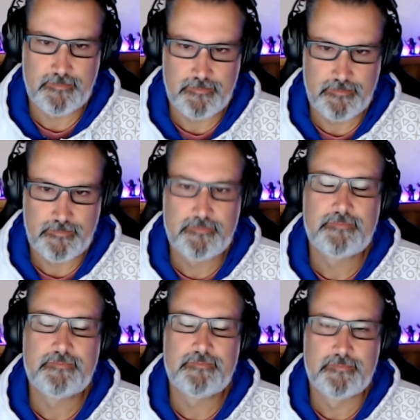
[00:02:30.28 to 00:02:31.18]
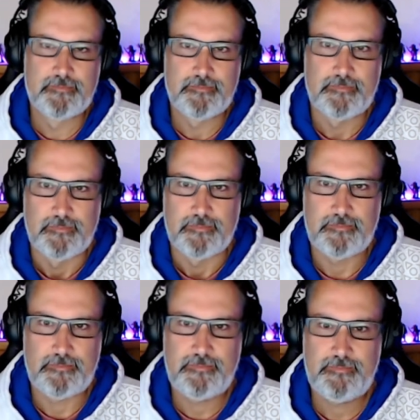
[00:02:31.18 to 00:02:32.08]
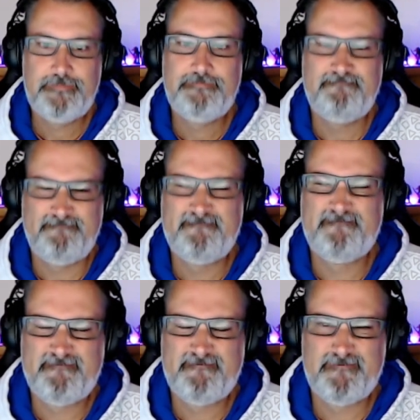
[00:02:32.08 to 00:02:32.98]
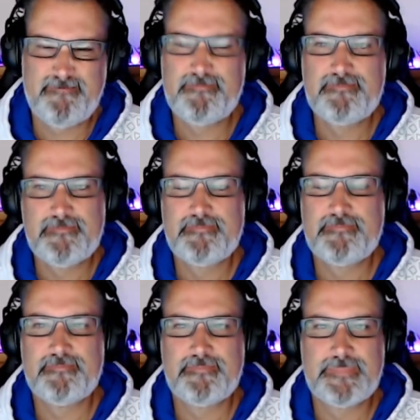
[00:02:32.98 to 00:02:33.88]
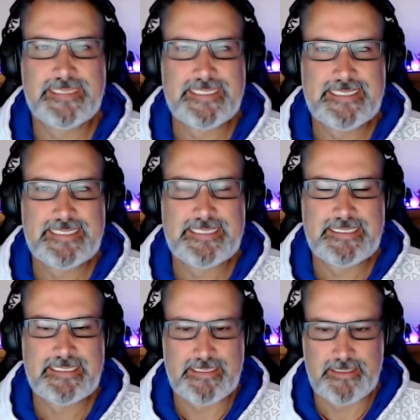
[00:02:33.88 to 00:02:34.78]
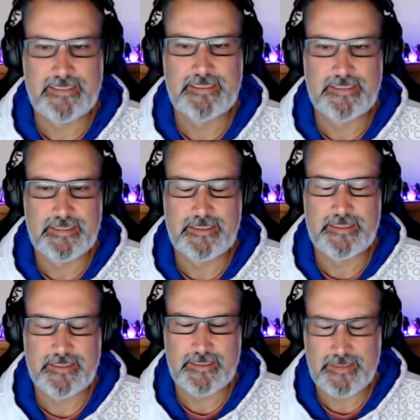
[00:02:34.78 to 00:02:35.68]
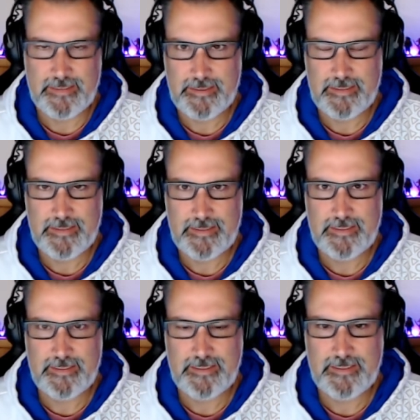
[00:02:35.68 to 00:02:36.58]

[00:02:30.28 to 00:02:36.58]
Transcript: [no speech]